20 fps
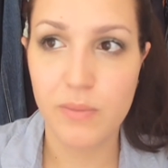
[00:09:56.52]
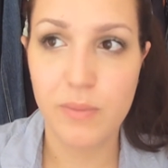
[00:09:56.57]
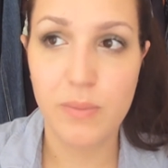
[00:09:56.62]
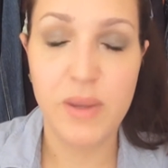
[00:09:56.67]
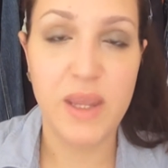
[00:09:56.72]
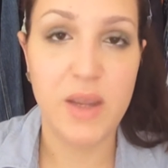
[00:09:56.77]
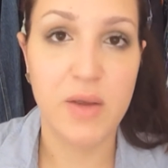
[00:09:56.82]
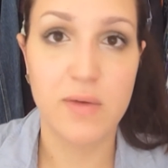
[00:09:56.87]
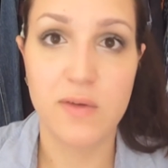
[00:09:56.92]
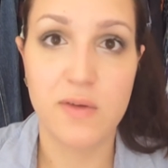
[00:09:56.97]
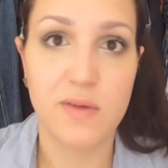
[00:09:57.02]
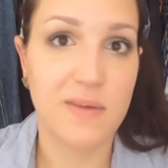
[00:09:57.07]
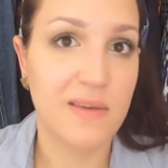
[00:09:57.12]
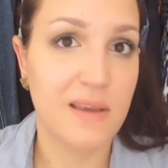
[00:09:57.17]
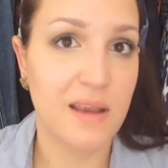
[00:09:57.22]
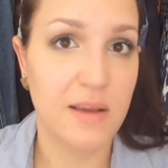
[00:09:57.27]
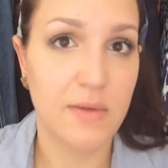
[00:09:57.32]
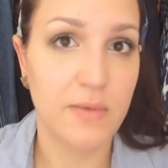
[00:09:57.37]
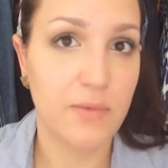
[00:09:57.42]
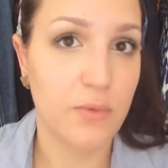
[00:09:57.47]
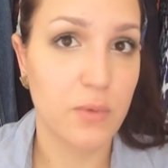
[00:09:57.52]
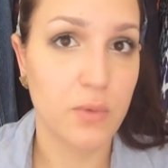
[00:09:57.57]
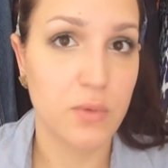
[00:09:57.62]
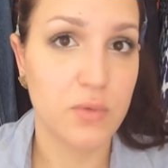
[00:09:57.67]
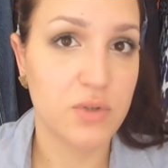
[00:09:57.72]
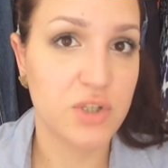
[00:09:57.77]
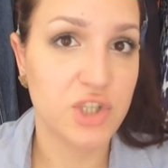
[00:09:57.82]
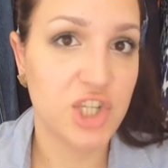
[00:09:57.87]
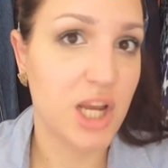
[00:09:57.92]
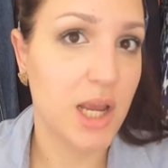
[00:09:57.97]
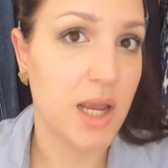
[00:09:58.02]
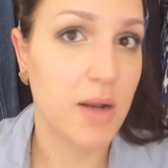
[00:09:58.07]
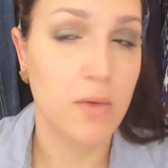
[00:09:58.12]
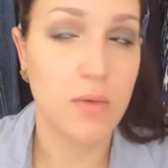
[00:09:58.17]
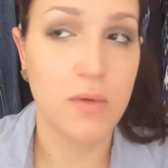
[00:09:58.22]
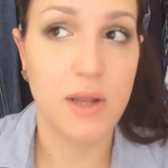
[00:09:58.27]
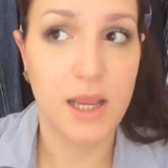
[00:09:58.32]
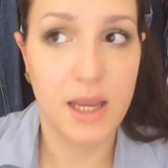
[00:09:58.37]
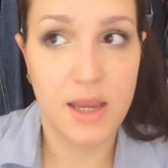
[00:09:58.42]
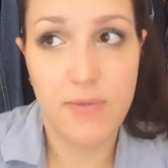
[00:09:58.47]
be a successful
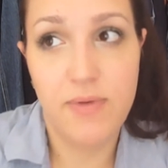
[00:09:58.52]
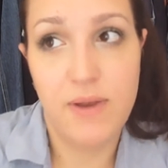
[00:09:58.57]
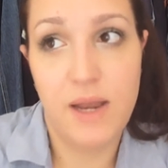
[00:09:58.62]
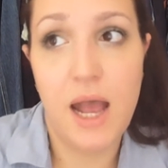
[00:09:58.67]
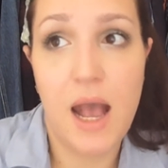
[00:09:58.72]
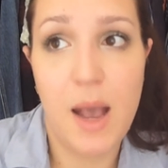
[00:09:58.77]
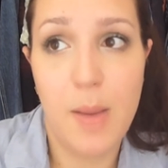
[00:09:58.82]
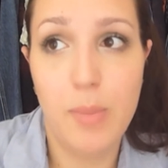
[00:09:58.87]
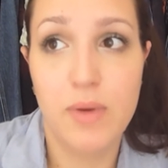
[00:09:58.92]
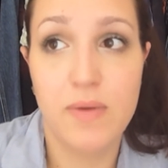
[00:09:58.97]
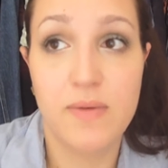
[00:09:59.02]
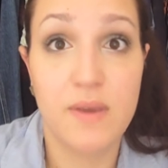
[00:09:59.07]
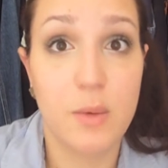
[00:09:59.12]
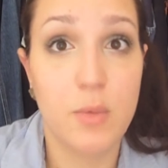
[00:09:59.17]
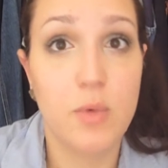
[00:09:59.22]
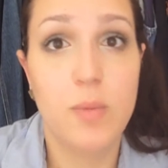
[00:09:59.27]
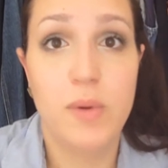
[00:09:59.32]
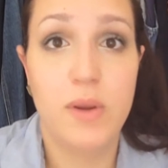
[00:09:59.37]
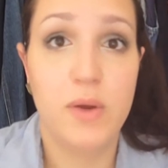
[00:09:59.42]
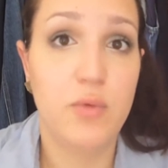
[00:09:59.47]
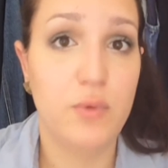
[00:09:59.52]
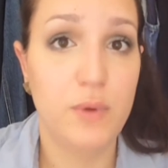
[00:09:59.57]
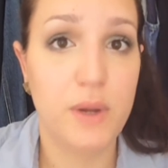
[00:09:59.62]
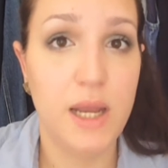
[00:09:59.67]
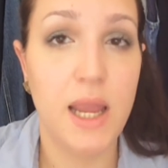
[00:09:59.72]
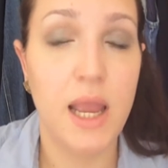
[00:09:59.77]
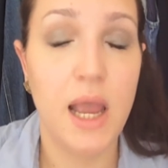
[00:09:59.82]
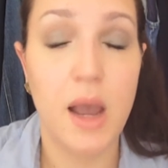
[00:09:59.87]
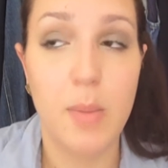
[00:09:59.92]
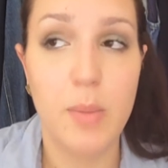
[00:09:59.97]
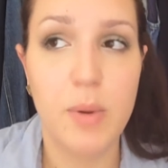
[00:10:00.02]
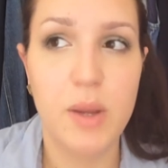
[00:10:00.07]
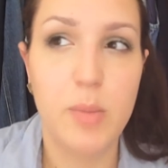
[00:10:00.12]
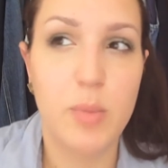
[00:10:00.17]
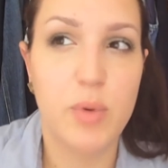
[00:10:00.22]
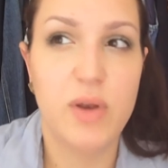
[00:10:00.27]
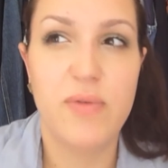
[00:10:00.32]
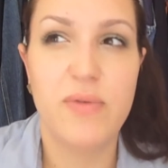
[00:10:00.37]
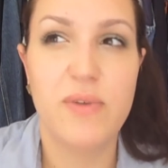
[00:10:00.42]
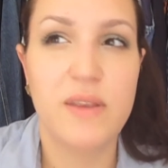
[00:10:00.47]
channel. Like, if it happens, I would be really happy,
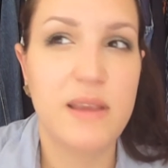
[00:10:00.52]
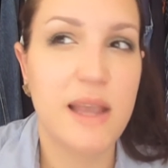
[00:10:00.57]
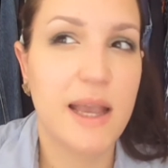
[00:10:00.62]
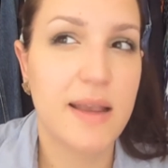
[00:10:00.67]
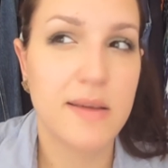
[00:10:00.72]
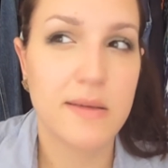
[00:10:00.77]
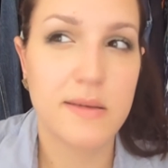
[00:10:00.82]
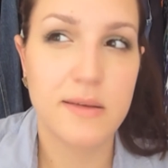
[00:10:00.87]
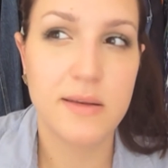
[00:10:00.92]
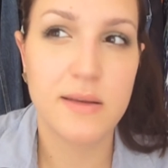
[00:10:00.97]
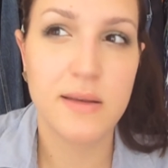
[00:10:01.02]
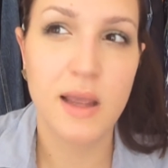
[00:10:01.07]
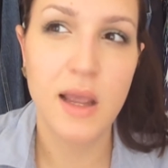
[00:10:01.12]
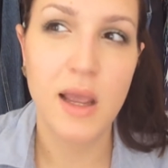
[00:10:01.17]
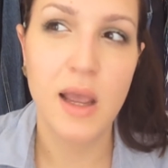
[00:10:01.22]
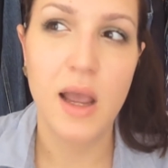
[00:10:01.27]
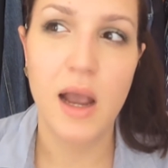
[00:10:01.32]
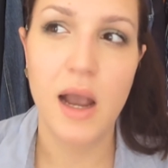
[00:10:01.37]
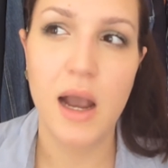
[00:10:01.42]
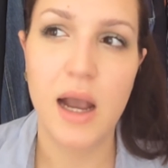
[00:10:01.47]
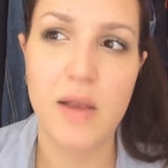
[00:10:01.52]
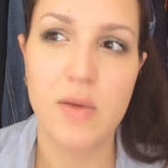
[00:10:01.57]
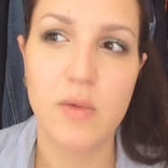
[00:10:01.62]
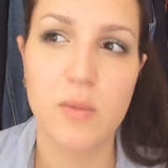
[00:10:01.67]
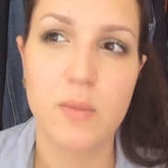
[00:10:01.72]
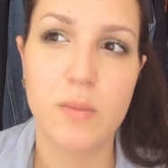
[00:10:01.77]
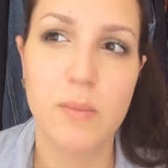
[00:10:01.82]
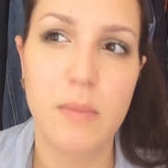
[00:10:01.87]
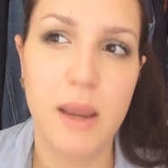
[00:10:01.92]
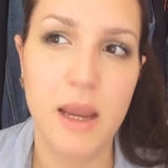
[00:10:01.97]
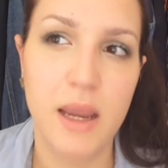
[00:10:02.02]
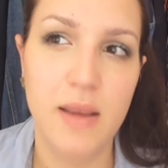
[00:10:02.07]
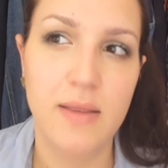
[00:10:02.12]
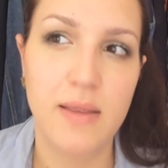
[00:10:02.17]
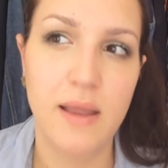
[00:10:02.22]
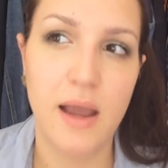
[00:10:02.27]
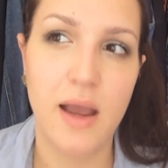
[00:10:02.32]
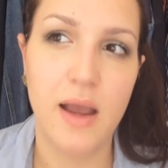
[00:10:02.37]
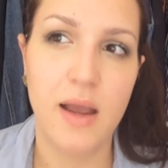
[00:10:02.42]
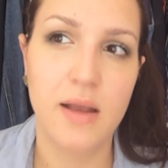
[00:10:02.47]
but if it doesn't, I don't
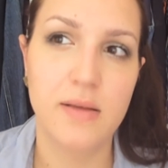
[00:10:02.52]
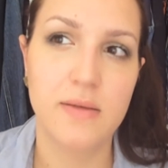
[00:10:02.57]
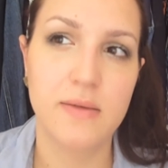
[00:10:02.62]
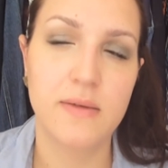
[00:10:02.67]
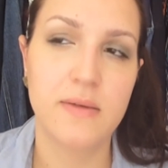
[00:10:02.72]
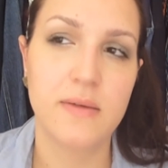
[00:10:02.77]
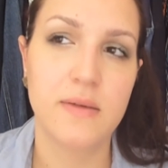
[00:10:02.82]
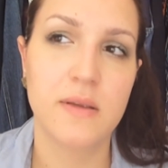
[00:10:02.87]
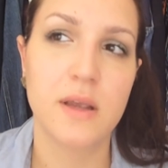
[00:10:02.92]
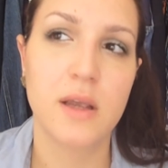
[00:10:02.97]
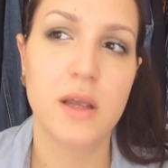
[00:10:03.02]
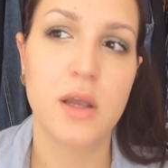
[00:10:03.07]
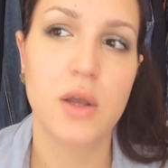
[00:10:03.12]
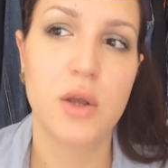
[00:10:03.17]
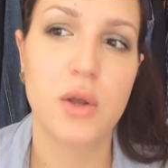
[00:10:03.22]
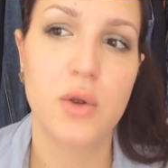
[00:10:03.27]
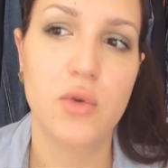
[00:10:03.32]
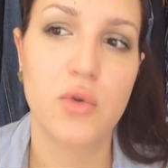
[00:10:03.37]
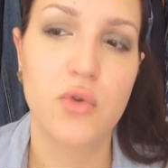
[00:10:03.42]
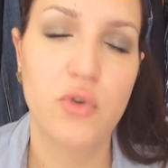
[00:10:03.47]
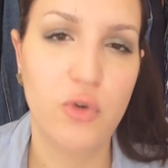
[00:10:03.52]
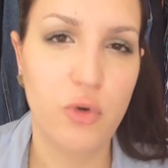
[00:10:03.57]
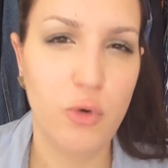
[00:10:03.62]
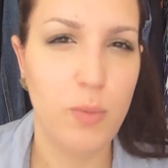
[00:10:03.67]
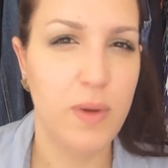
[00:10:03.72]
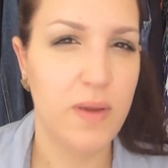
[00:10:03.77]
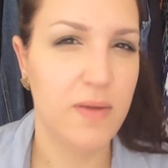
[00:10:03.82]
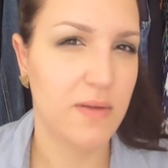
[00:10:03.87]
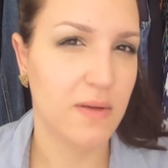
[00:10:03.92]
make that to be